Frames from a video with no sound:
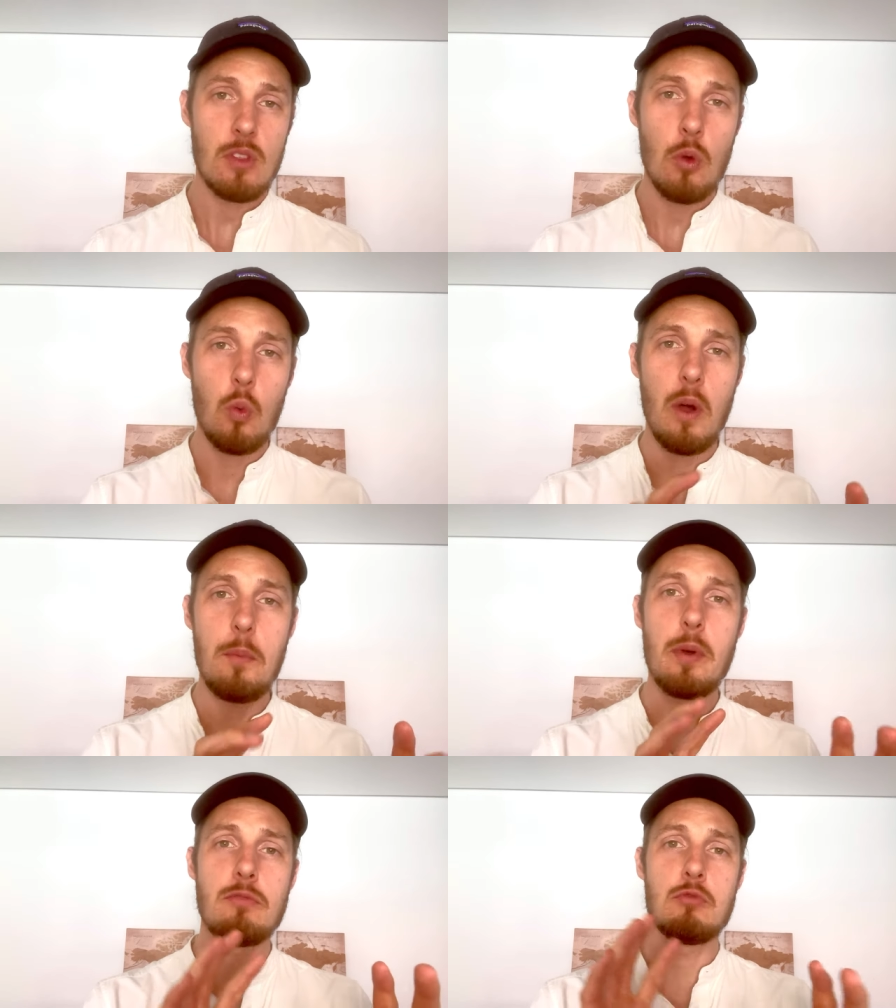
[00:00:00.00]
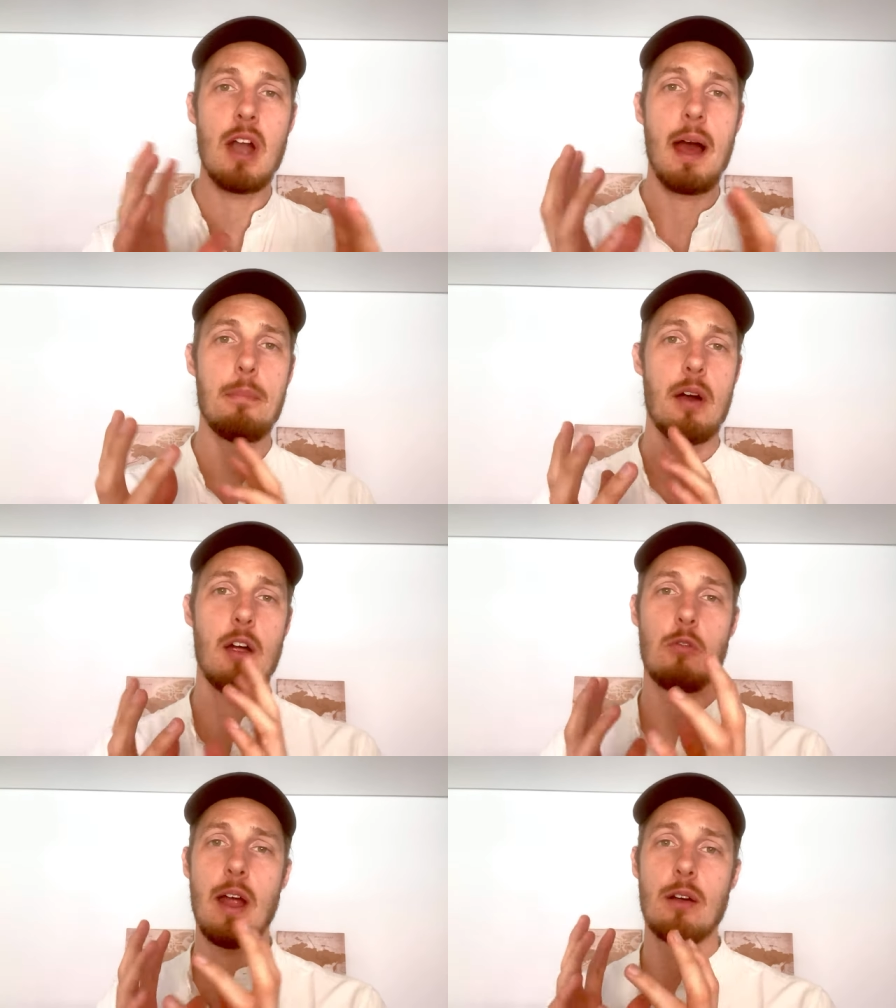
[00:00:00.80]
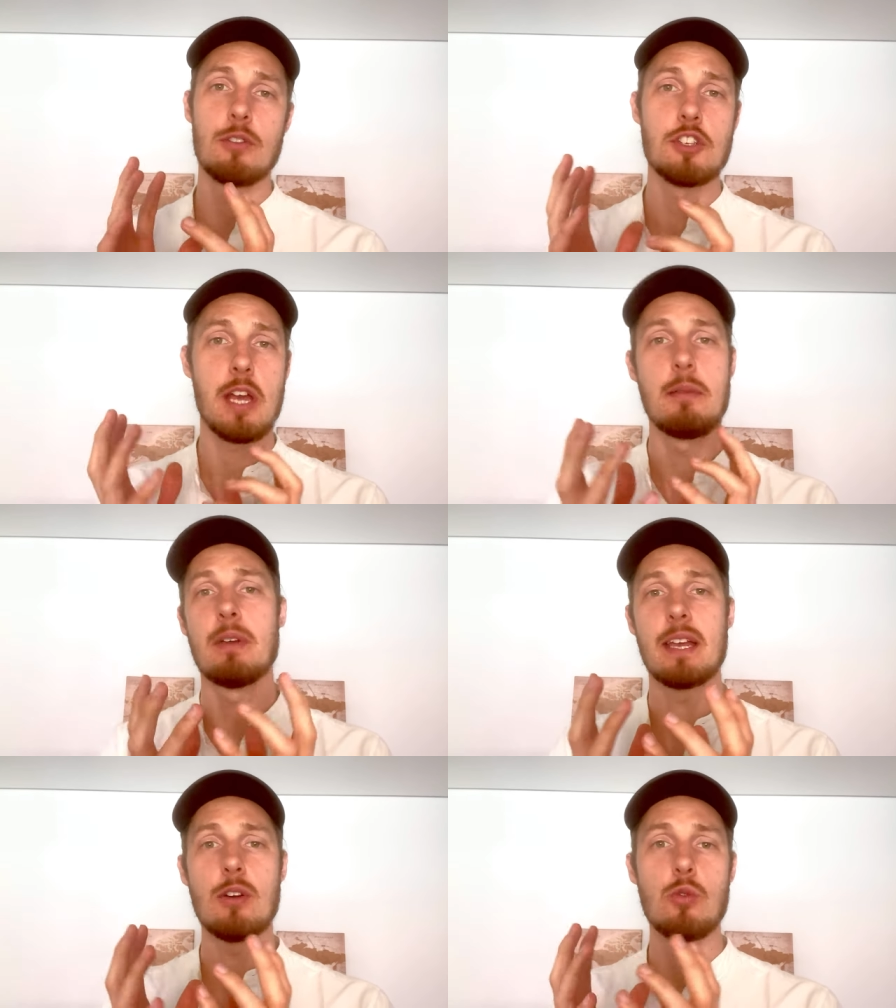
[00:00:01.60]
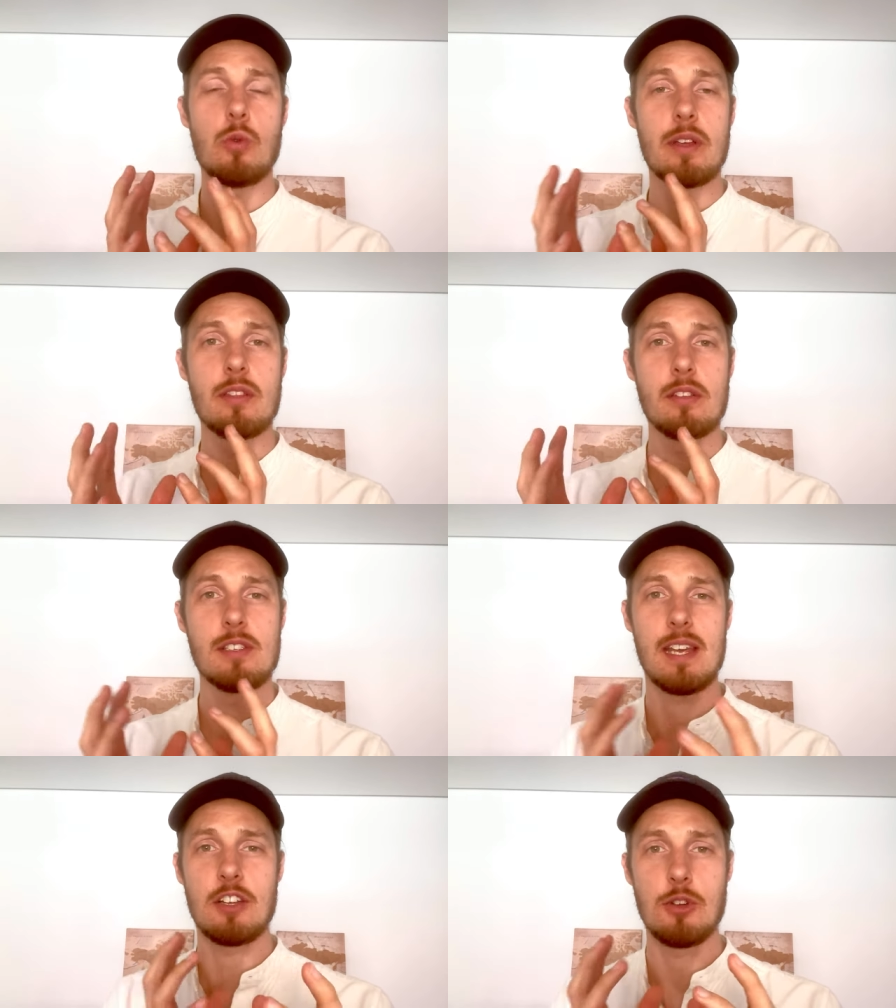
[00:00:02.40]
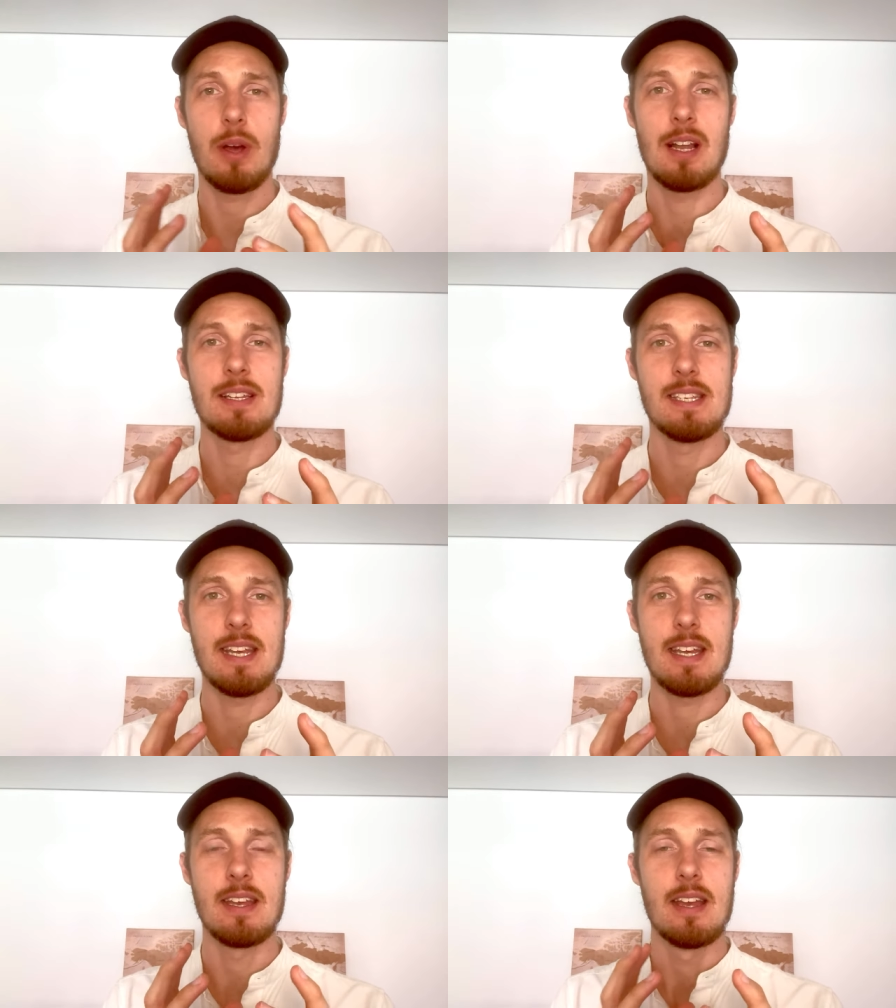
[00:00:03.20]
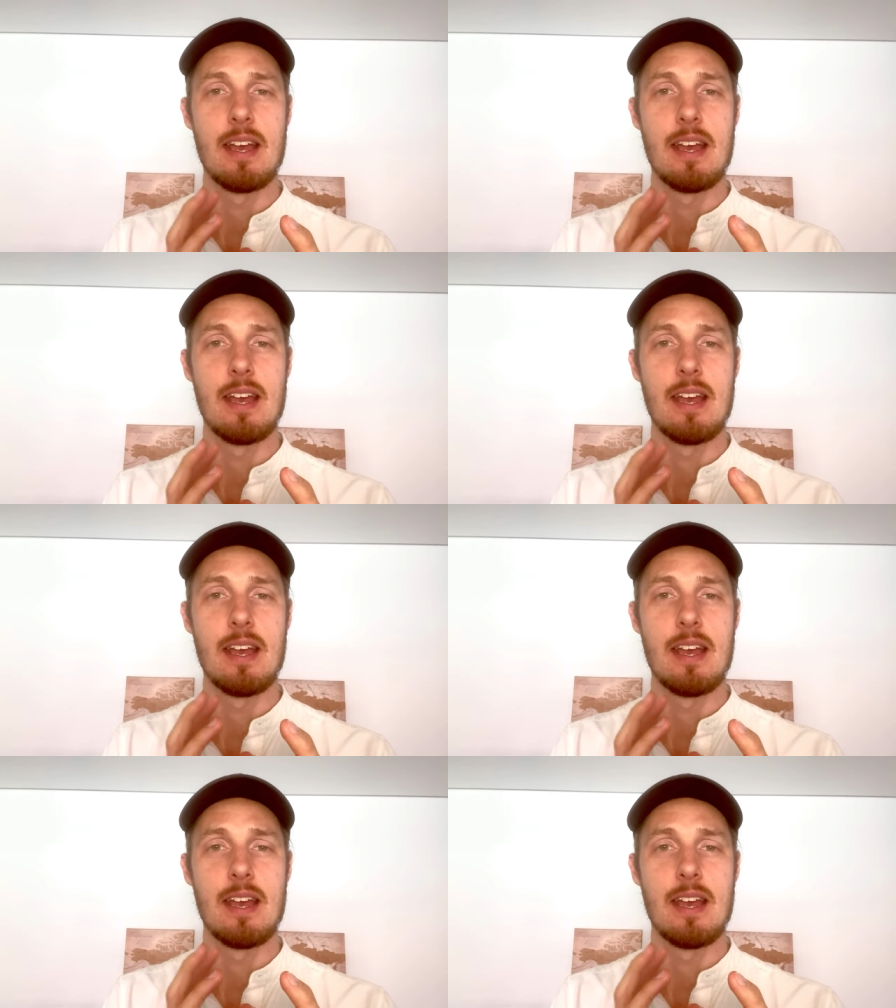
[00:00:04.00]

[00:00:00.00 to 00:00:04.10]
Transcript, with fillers: when we wrap around shame and guilt with sexuality,